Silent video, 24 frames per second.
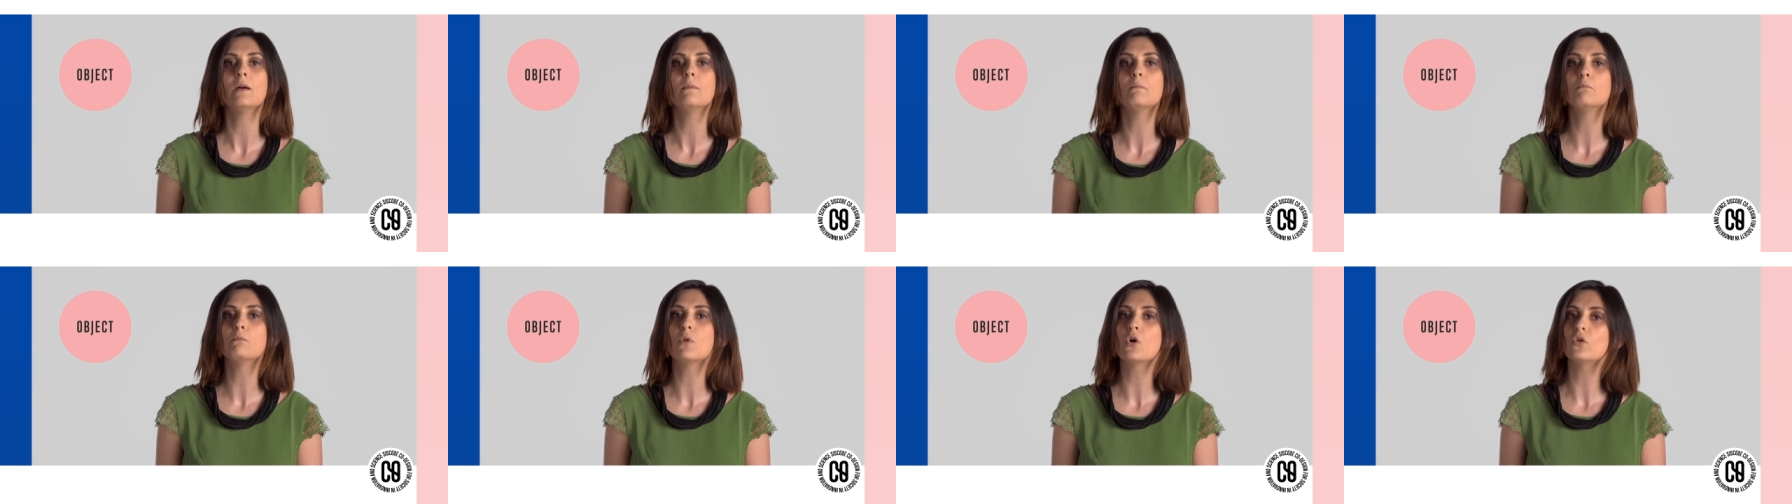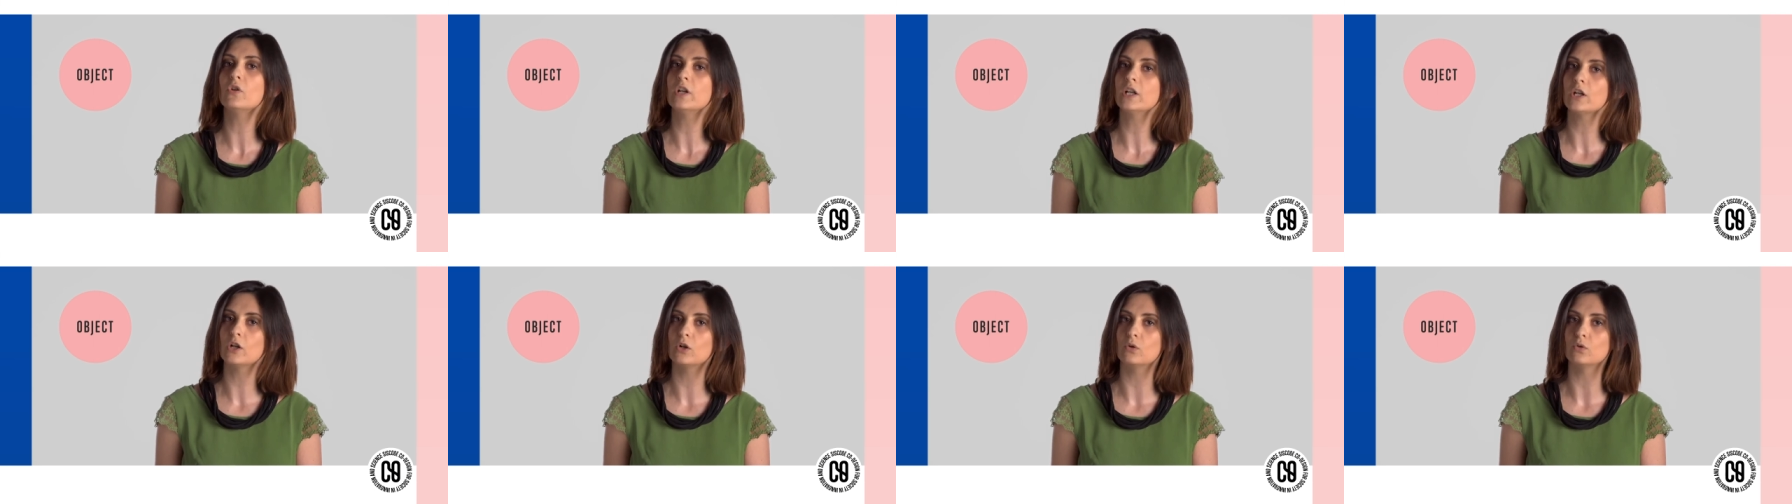more
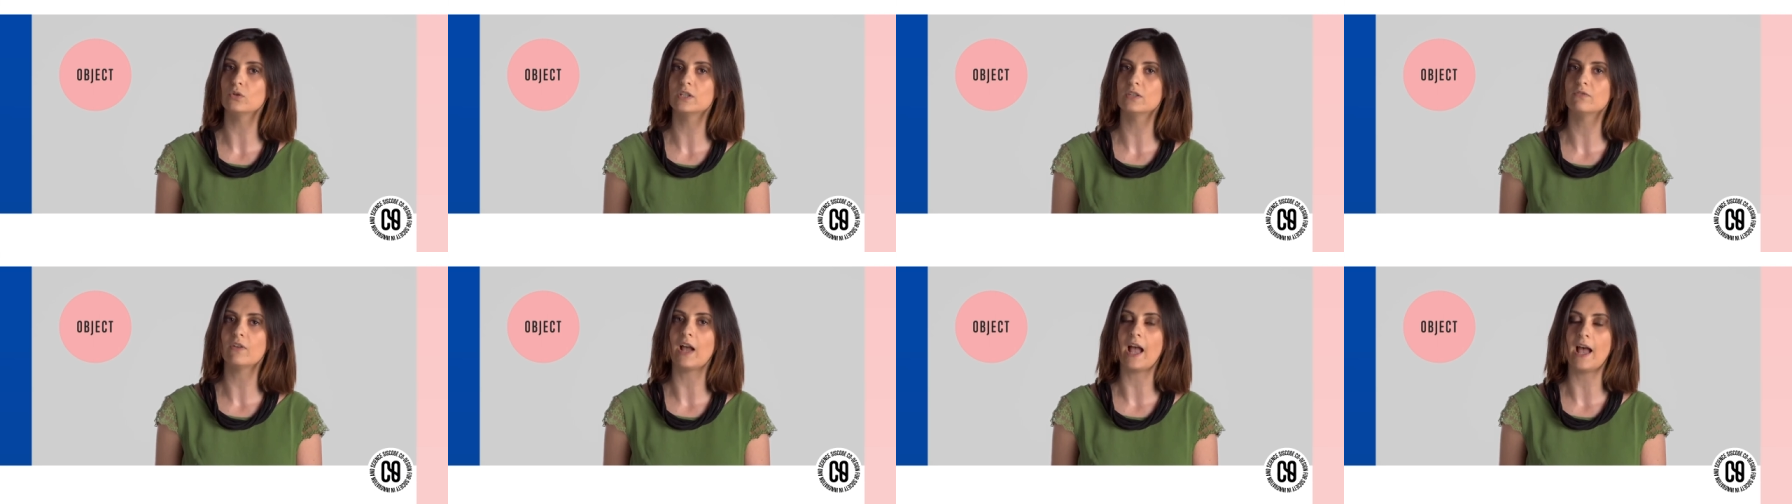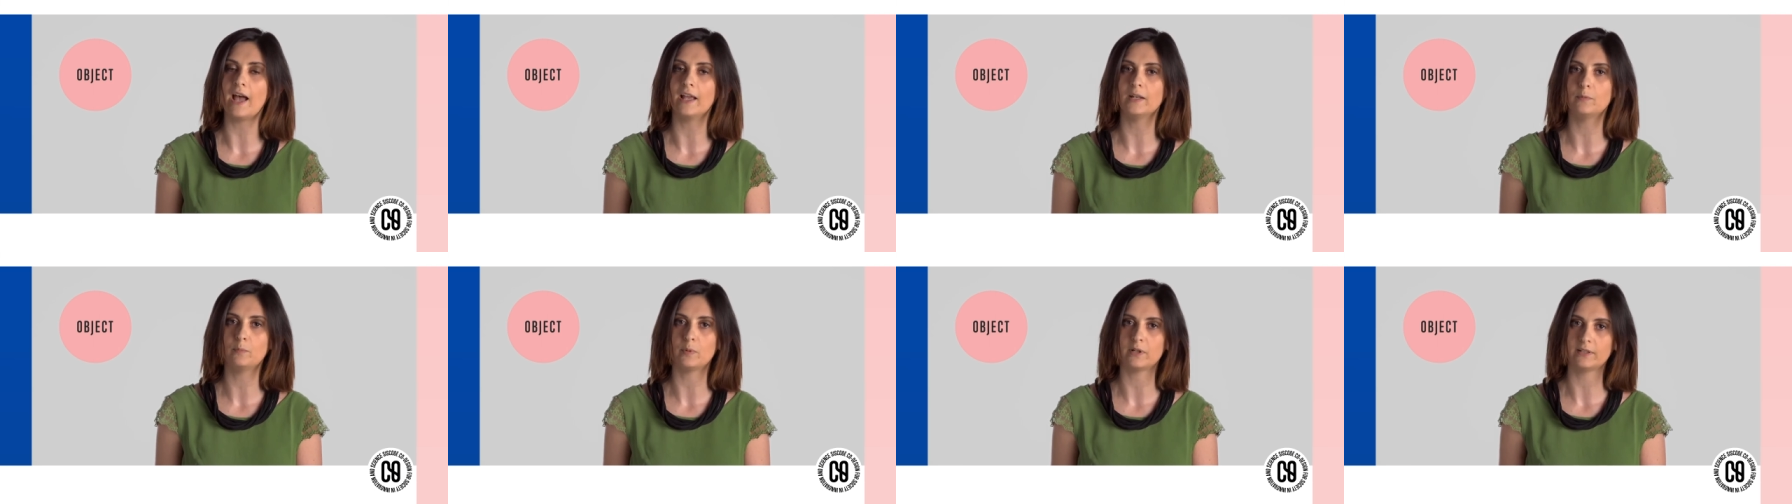inclusive
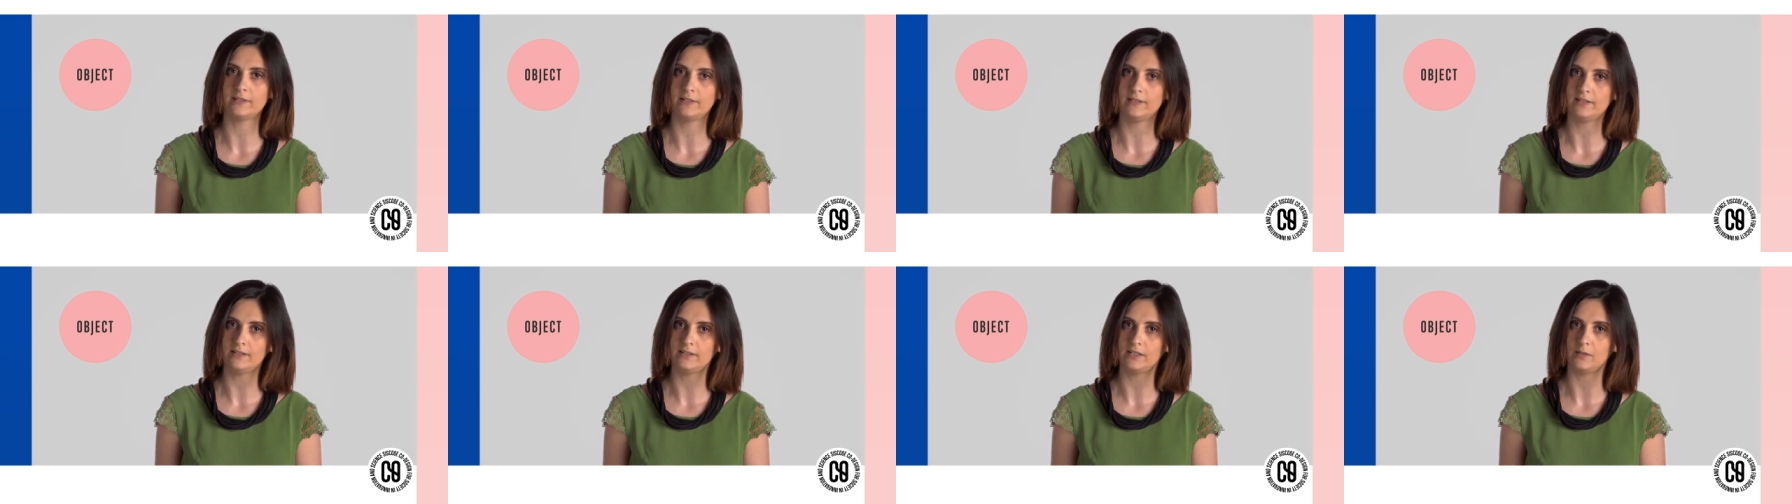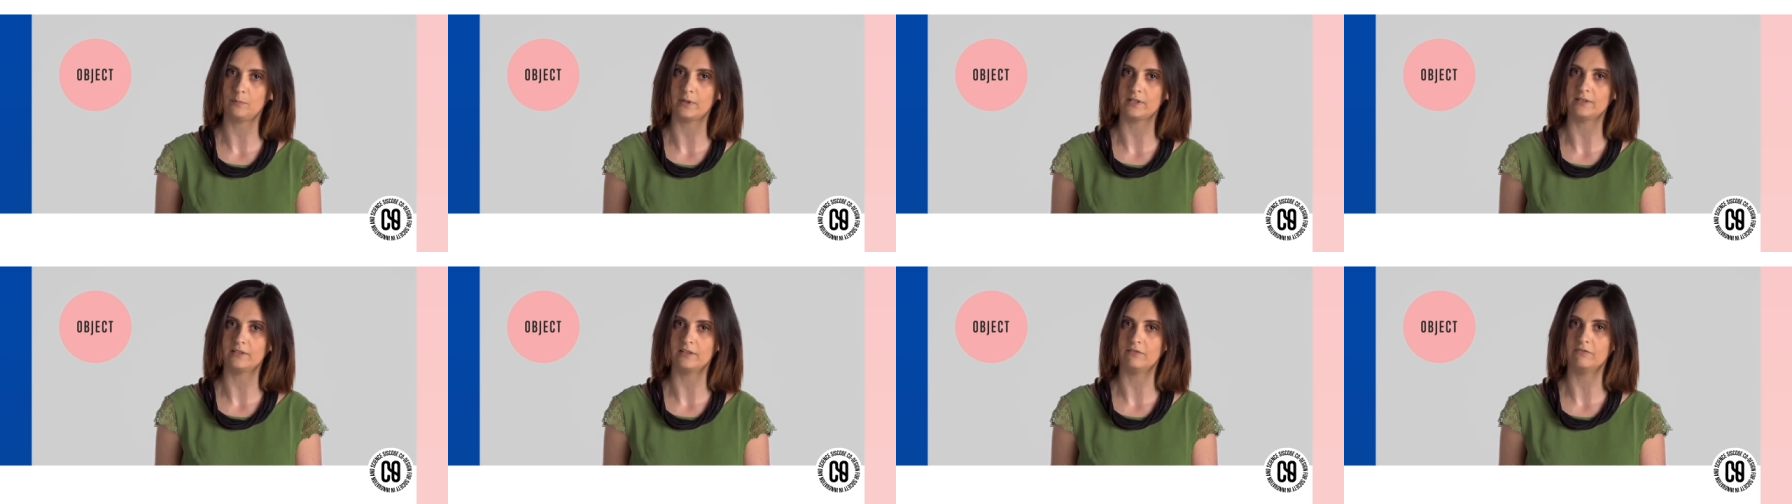and
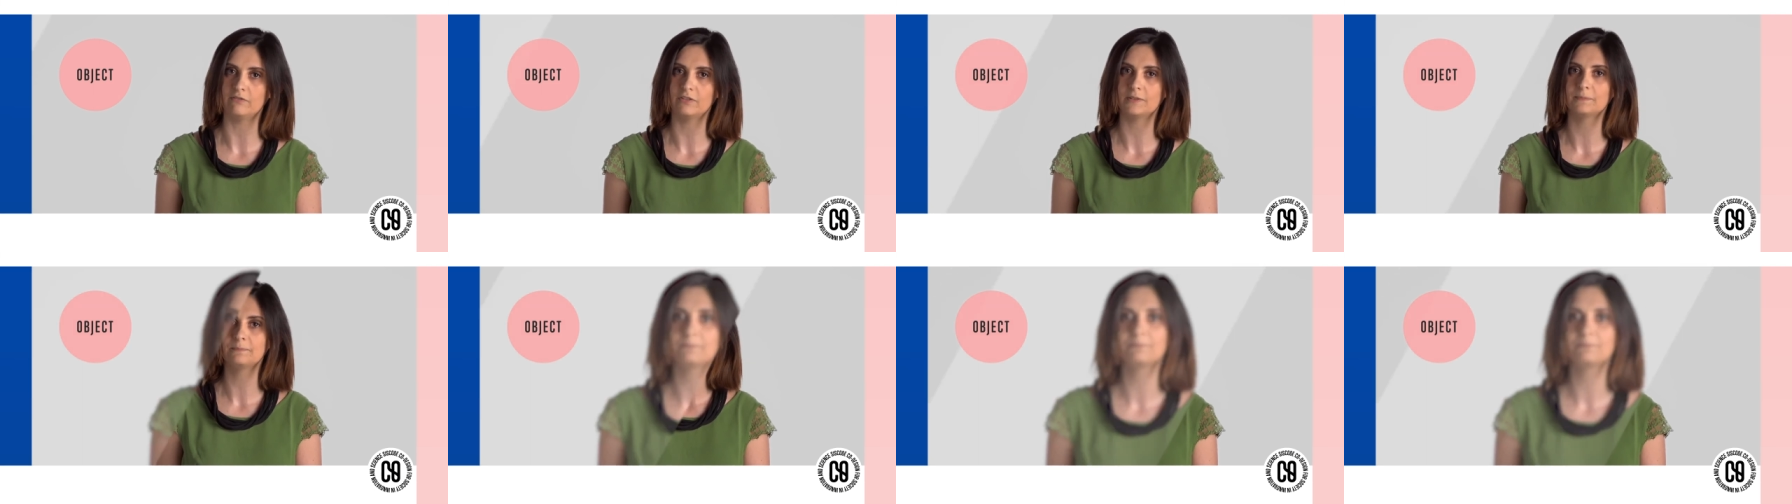participative.